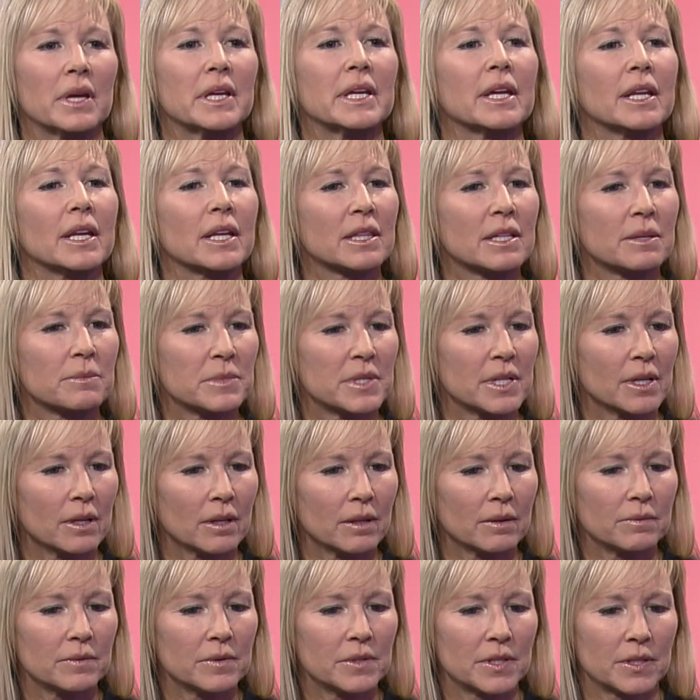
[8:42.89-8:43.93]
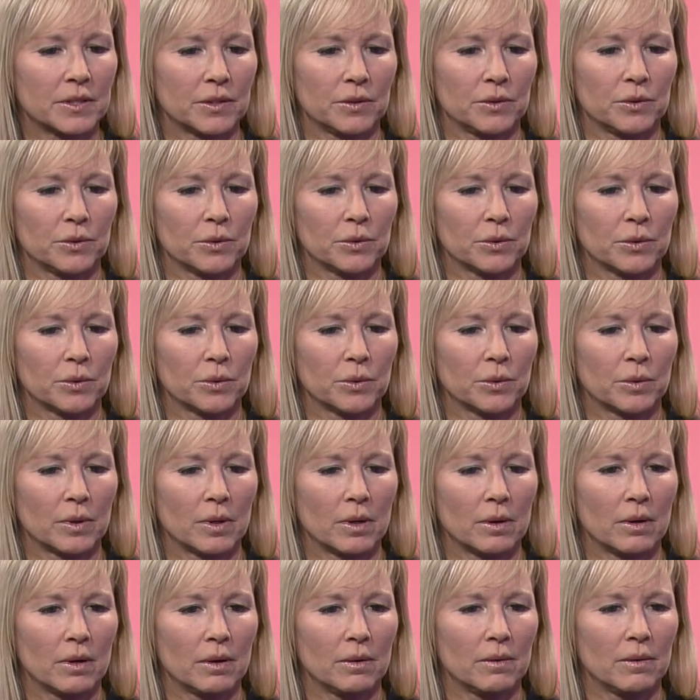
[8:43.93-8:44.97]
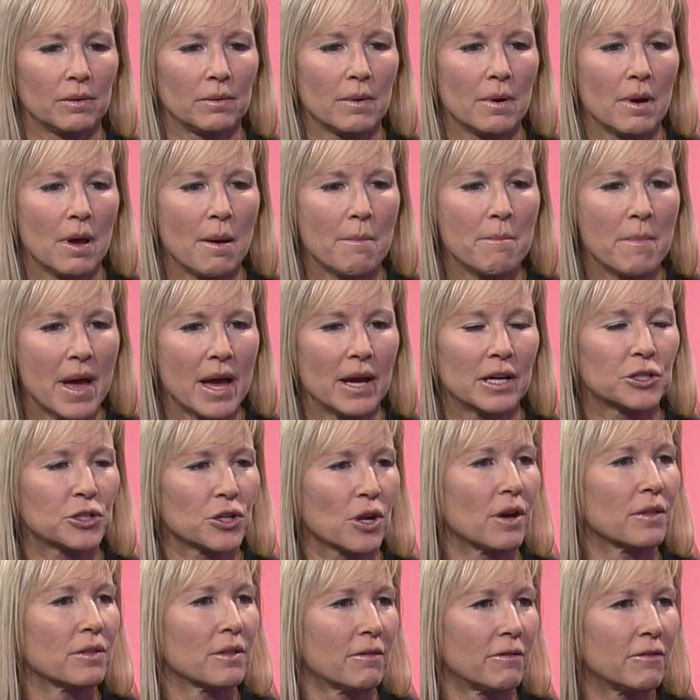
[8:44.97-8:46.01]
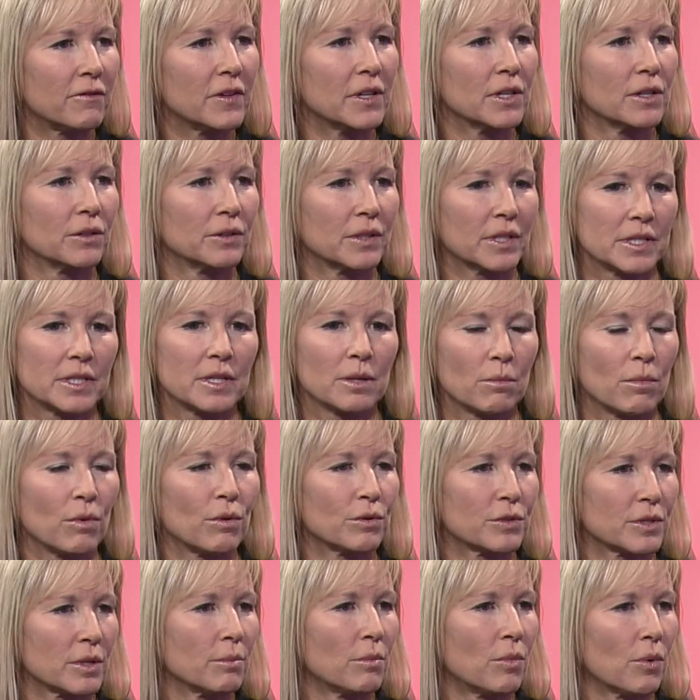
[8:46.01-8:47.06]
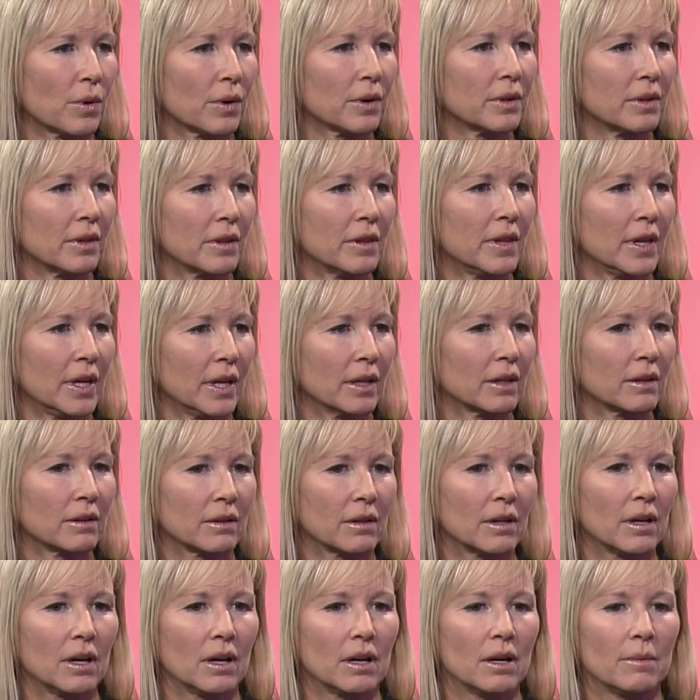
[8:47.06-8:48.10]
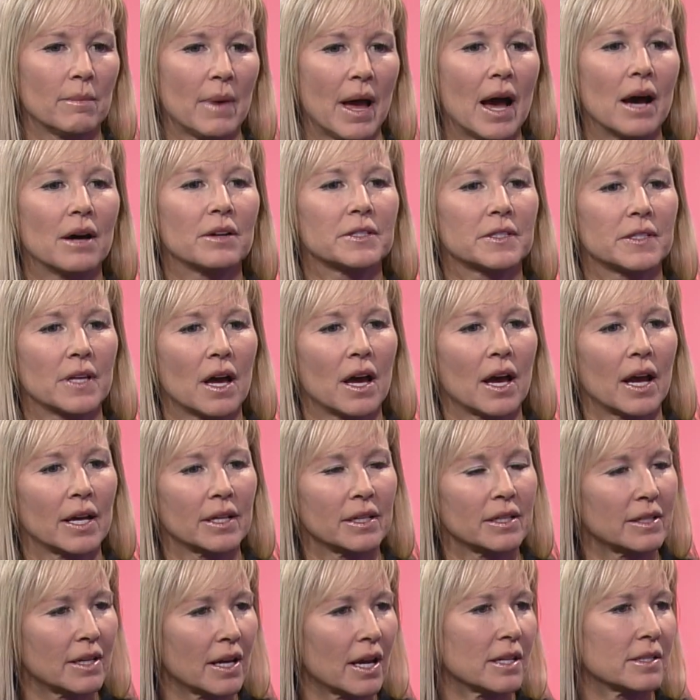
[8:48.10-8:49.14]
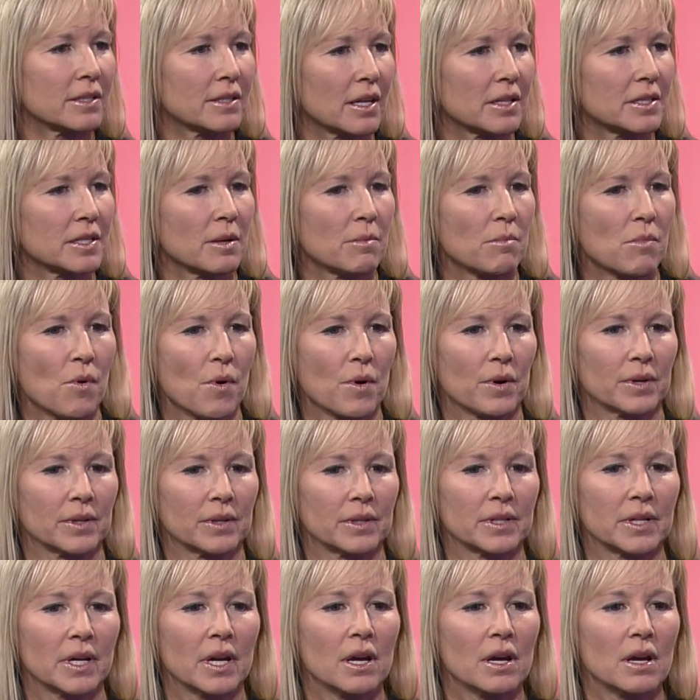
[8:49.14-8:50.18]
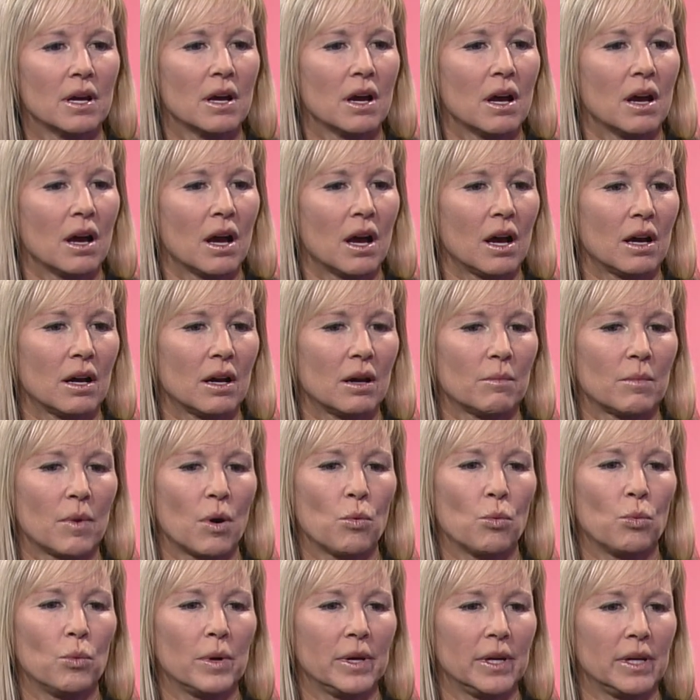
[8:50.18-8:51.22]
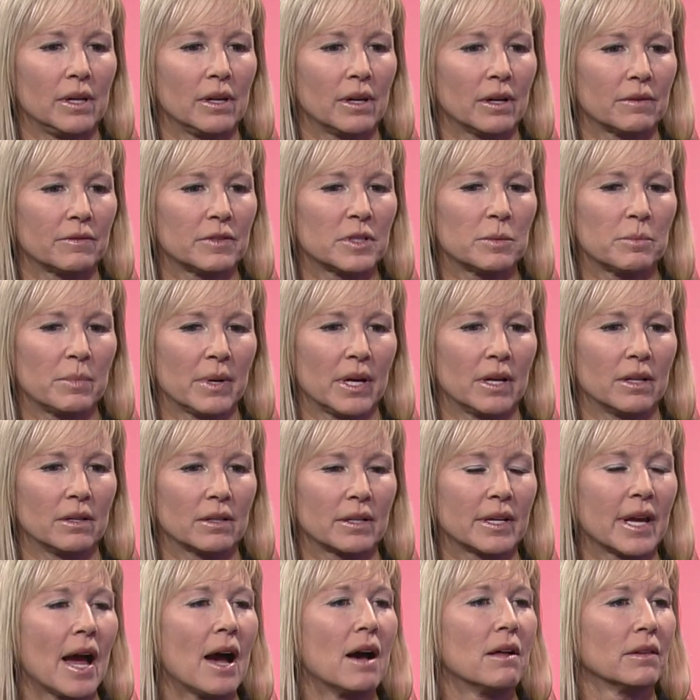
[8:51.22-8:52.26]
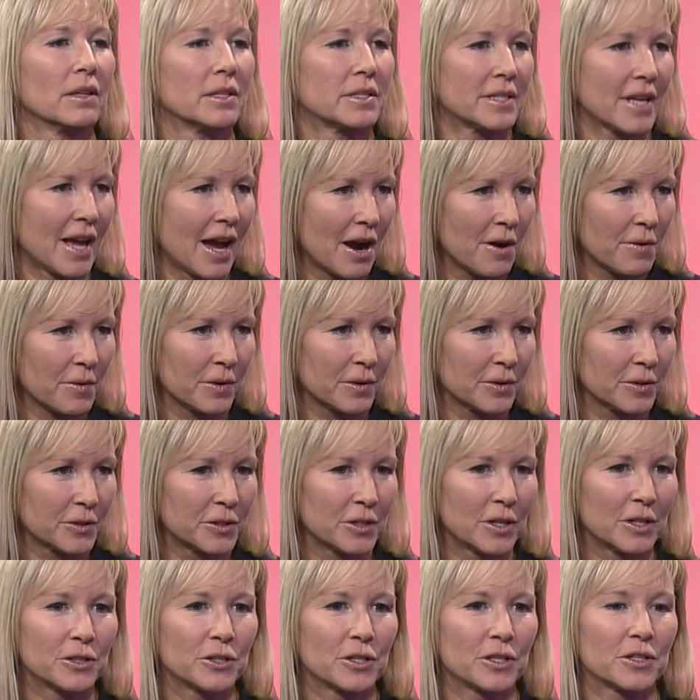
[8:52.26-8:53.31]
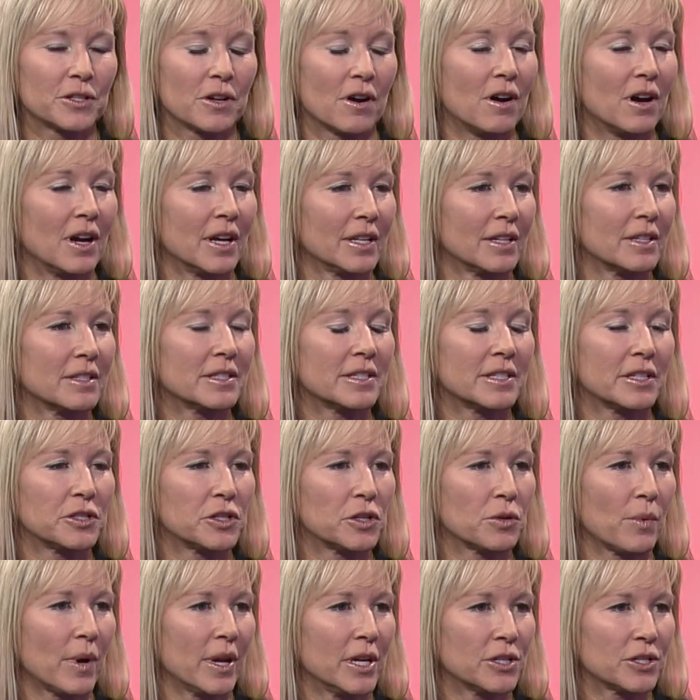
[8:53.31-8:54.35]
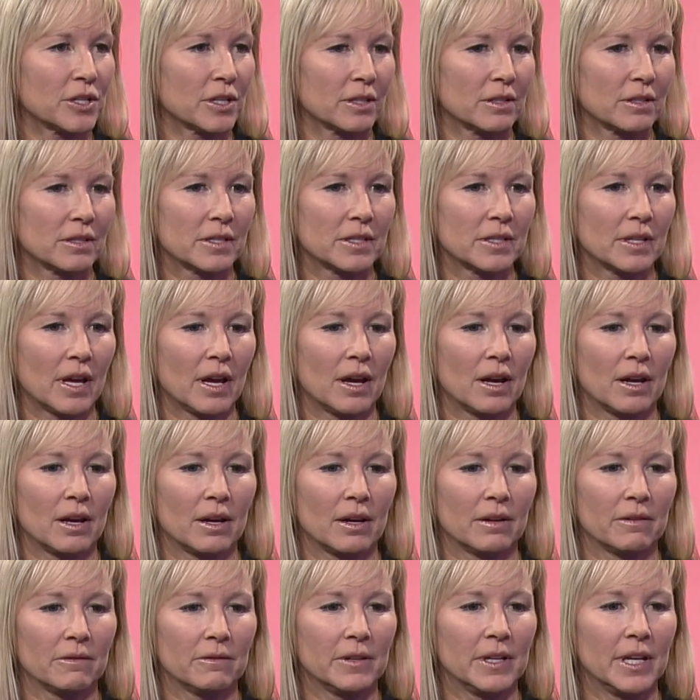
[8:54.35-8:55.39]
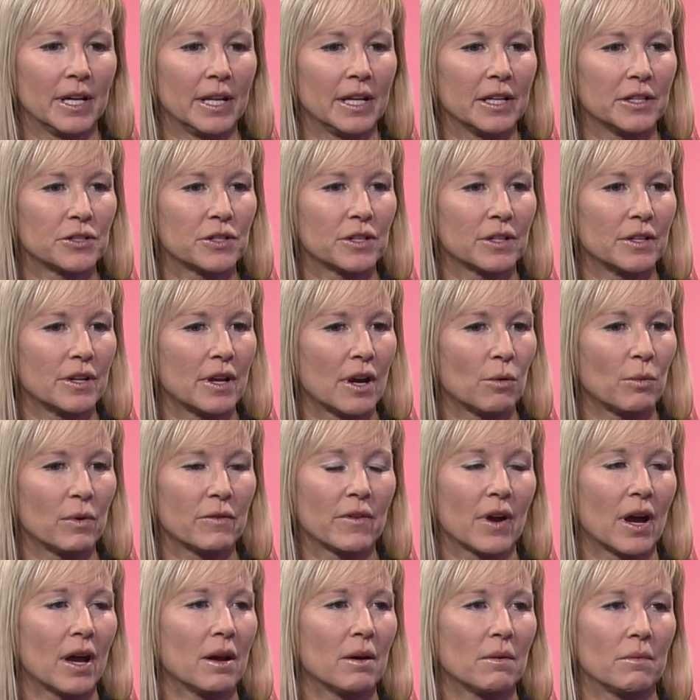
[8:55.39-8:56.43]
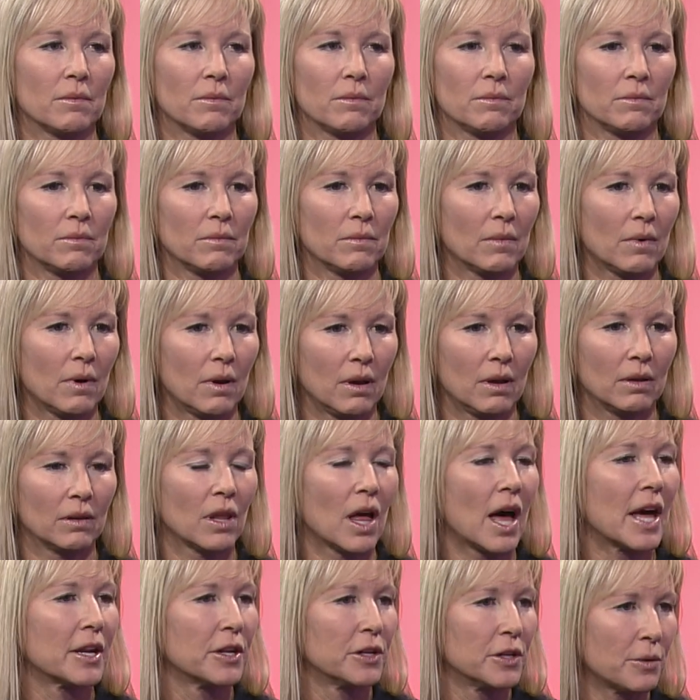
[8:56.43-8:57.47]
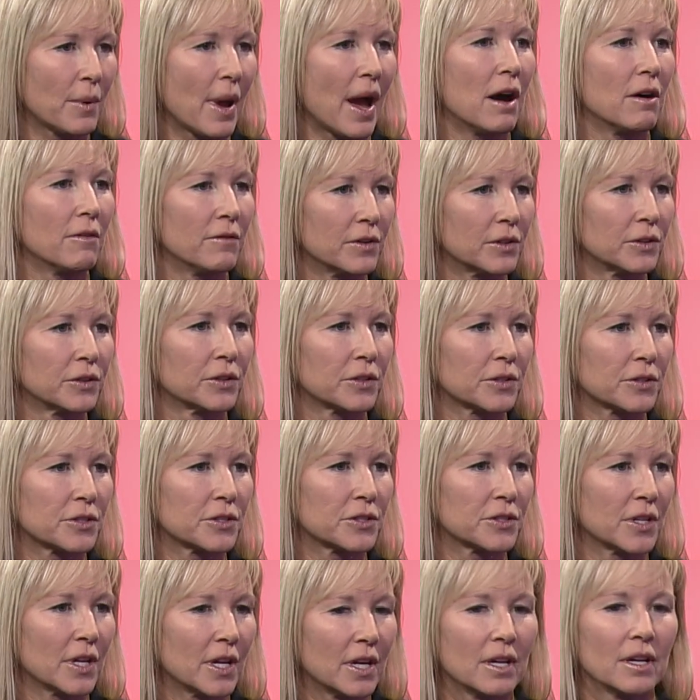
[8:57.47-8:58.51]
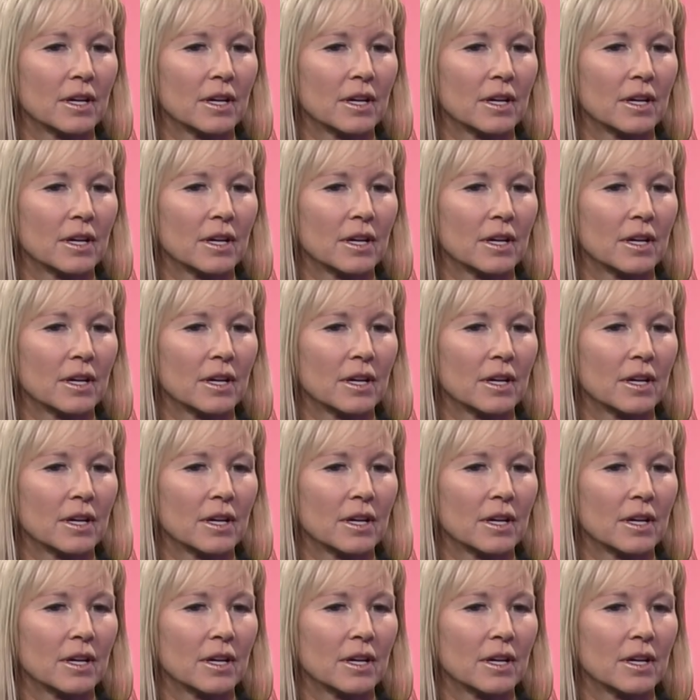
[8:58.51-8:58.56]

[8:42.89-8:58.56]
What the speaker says: getting them to mesh on the field is the most important thing. Outside, yes, that's important. We have spent countless hours just on situations, getting to know. We've got a lot of new outfielders,